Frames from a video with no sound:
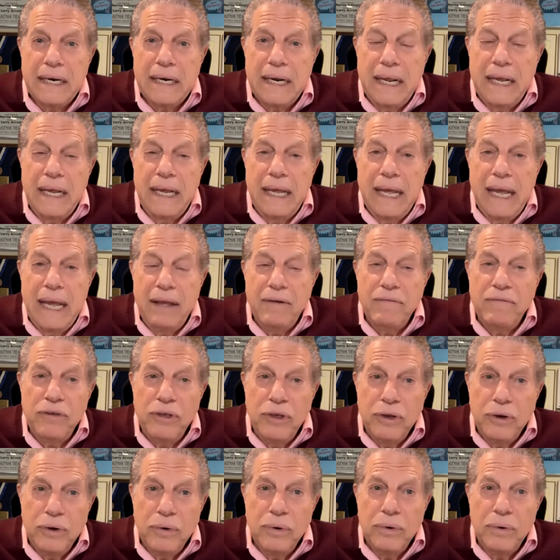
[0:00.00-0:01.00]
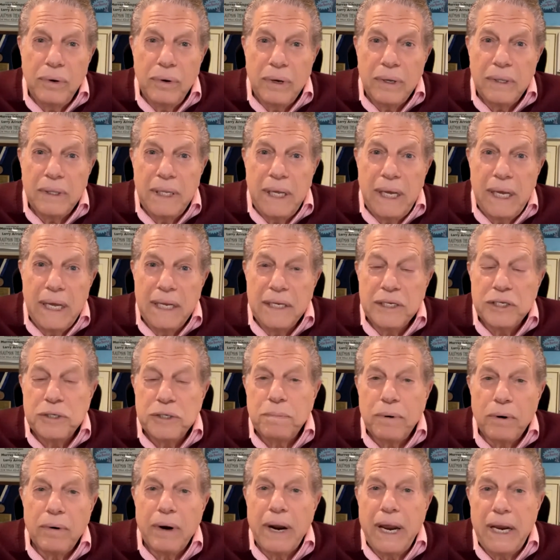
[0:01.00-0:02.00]
gave you the
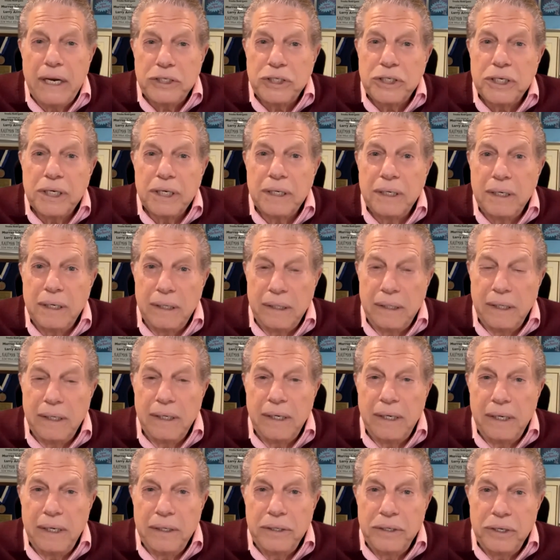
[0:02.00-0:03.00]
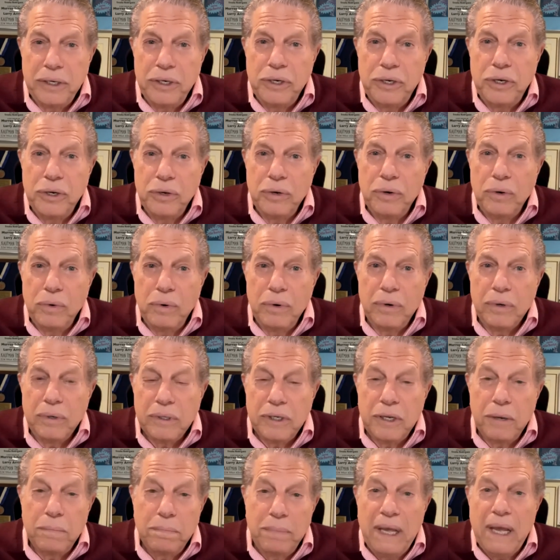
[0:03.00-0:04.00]
inspiration to
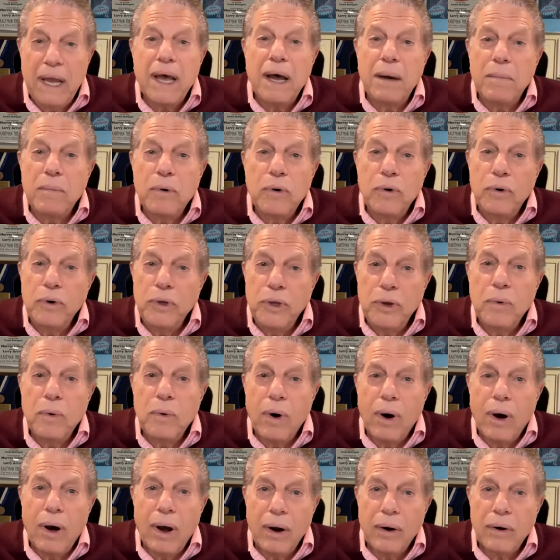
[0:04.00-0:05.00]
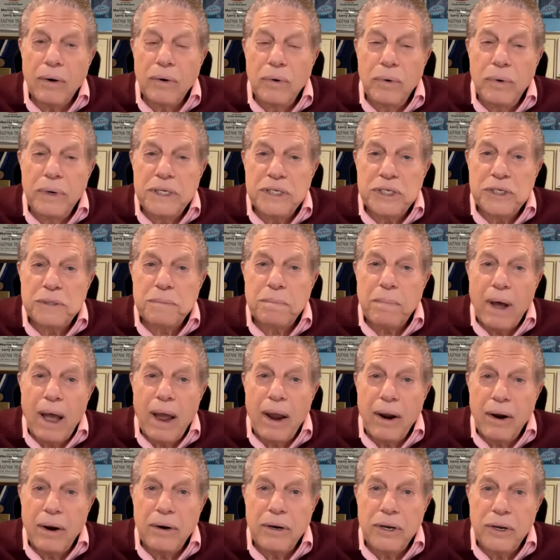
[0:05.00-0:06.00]
become who you are, who
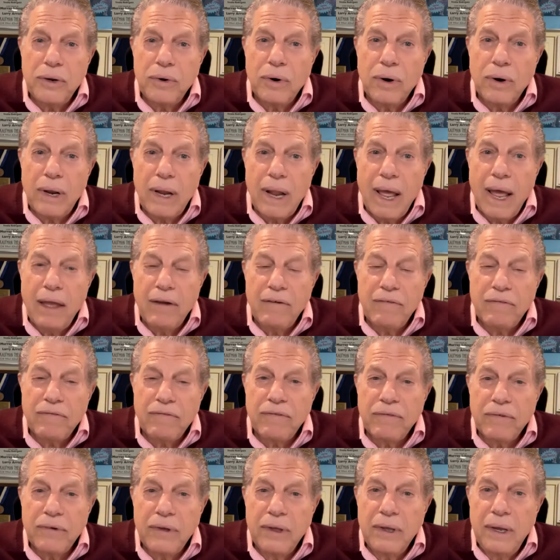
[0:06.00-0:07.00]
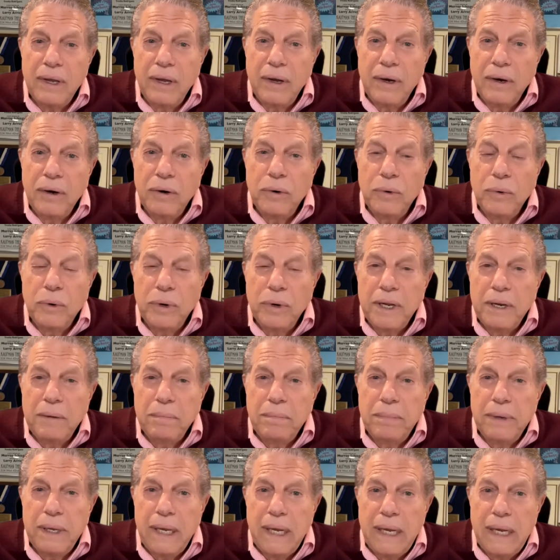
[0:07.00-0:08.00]
inspired your life, who would
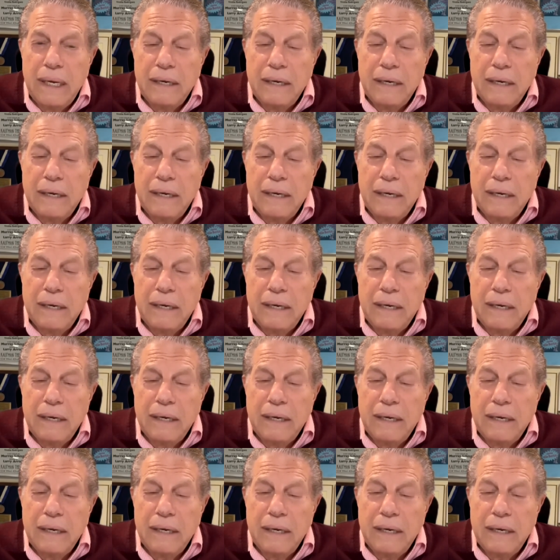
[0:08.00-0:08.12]
it be?